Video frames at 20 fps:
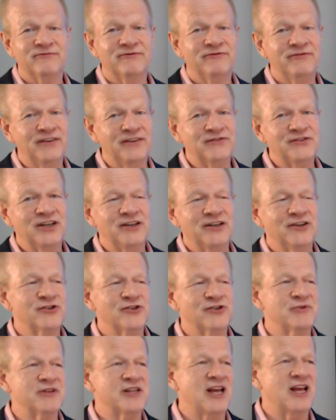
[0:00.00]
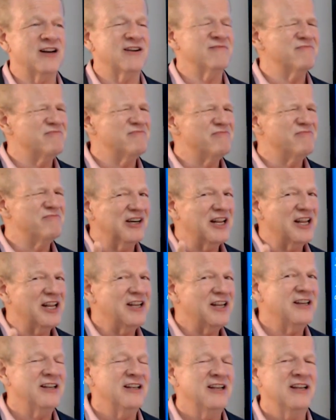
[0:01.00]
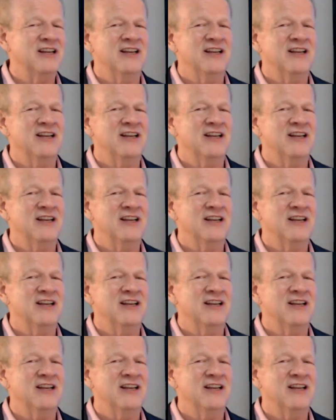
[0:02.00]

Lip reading: 15 years without him, but he